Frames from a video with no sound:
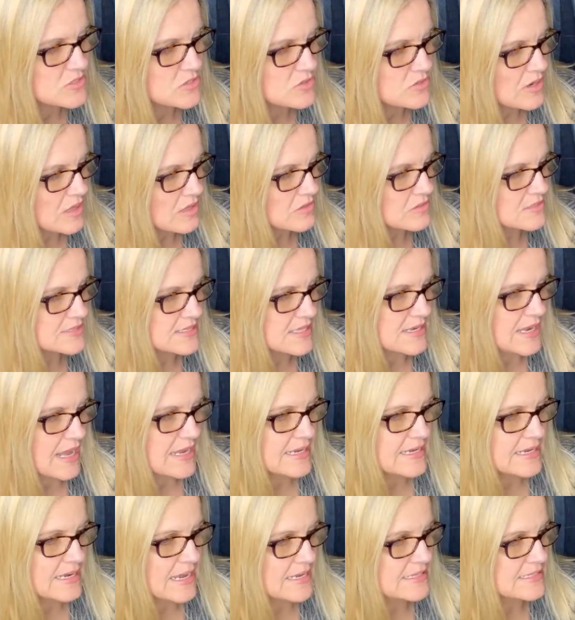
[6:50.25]

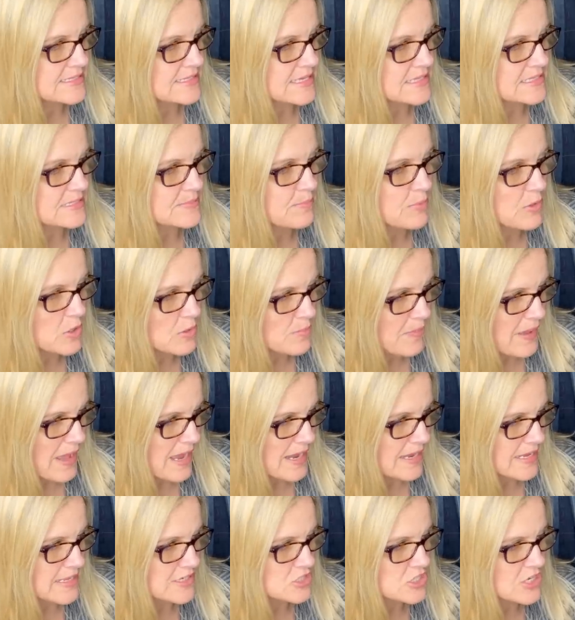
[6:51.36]
$2.99 per
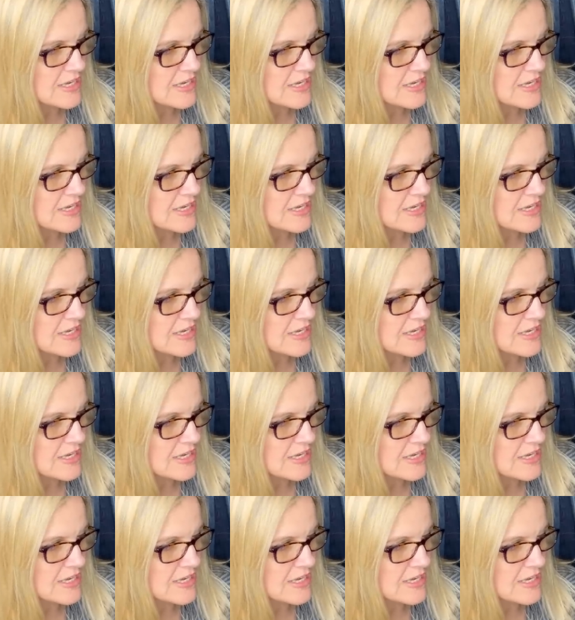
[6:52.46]
package,